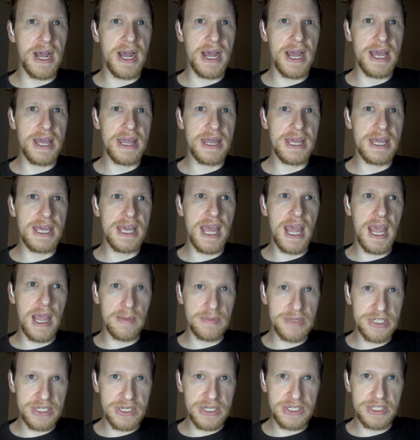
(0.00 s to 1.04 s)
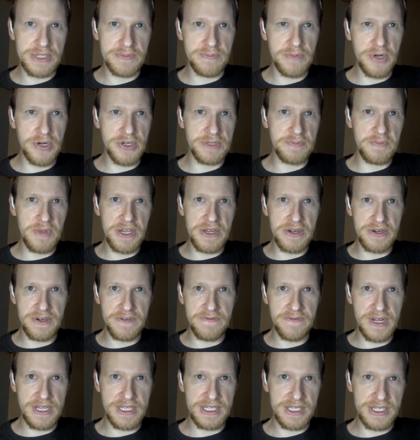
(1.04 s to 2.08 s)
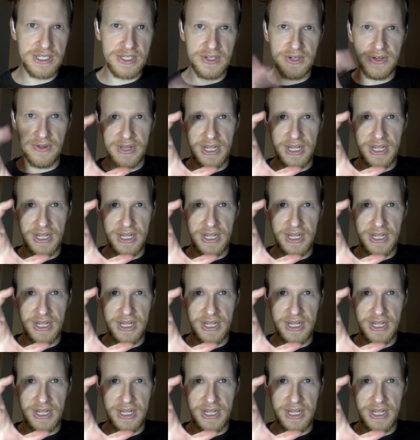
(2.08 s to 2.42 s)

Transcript: by the Amazon smart speaker devices,